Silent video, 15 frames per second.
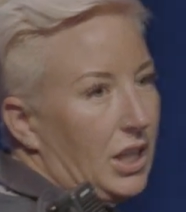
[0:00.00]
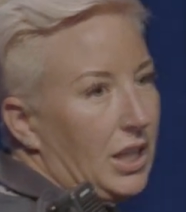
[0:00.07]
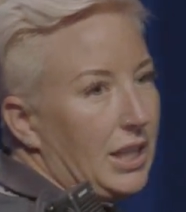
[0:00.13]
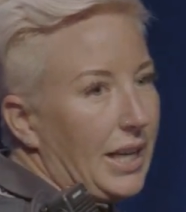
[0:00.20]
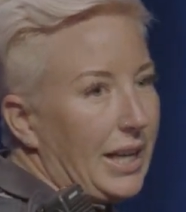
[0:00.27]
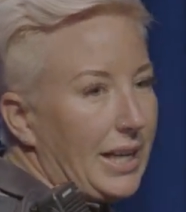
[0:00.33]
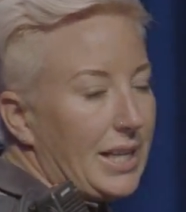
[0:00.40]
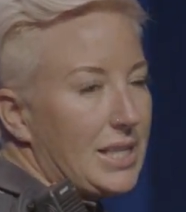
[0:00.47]

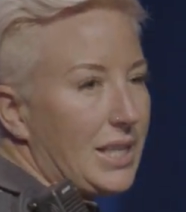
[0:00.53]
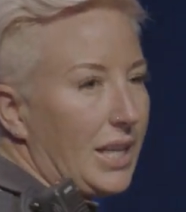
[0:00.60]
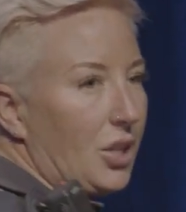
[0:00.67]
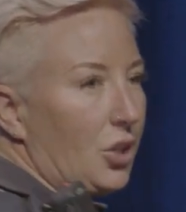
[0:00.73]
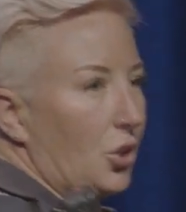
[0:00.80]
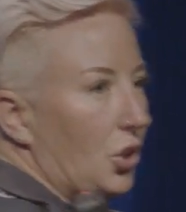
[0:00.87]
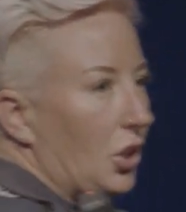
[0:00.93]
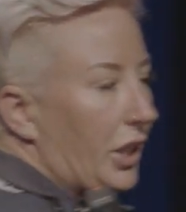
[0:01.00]
Like I said
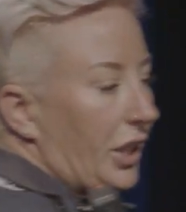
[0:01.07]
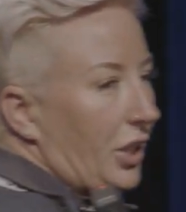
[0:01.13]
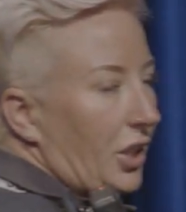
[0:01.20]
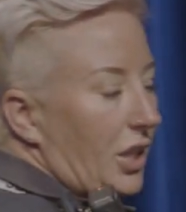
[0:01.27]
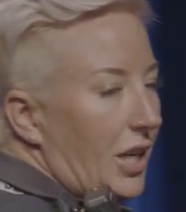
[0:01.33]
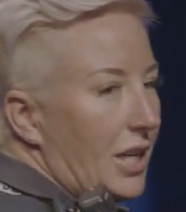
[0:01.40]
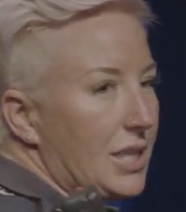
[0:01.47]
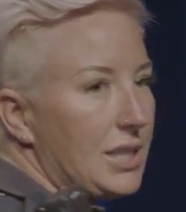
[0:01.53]
earlier,
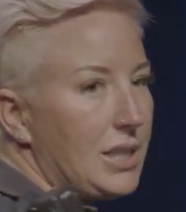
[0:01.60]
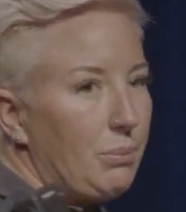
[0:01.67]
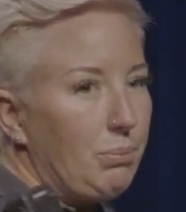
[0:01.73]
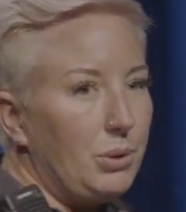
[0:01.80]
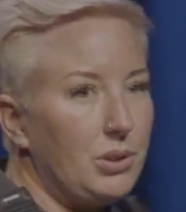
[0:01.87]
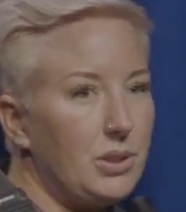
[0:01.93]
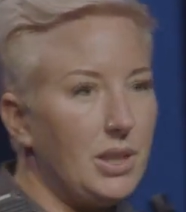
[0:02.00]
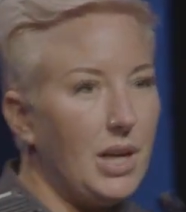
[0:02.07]
a
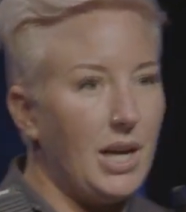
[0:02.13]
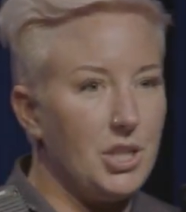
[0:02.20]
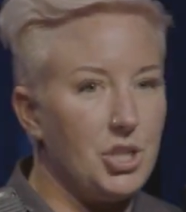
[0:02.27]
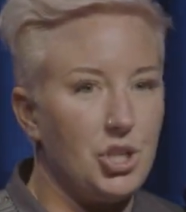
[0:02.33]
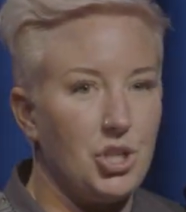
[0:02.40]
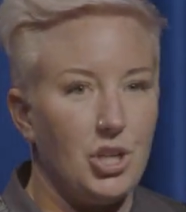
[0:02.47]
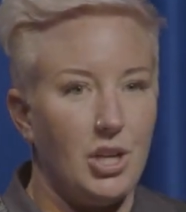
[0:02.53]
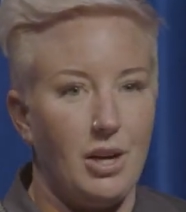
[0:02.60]
simple
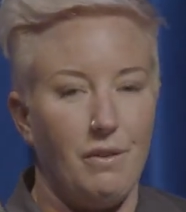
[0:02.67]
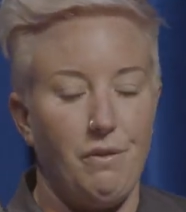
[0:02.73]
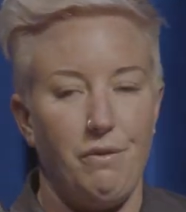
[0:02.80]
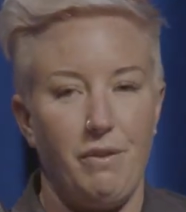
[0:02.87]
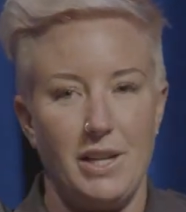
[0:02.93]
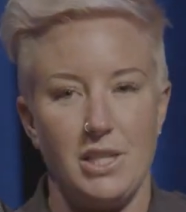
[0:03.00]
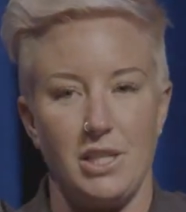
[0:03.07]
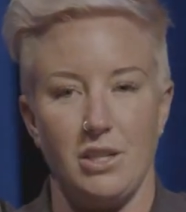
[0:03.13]
touch of
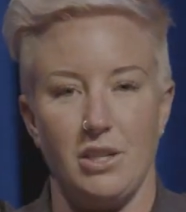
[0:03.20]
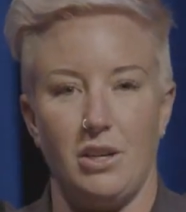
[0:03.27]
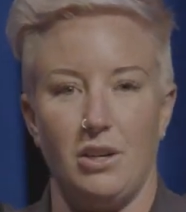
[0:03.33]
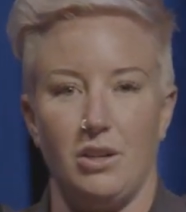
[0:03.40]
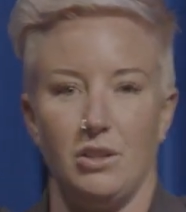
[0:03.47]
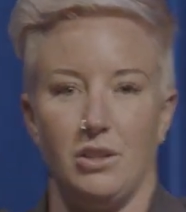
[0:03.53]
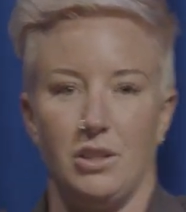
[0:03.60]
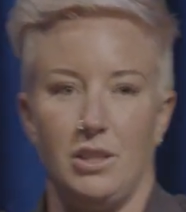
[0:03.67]
fentanyl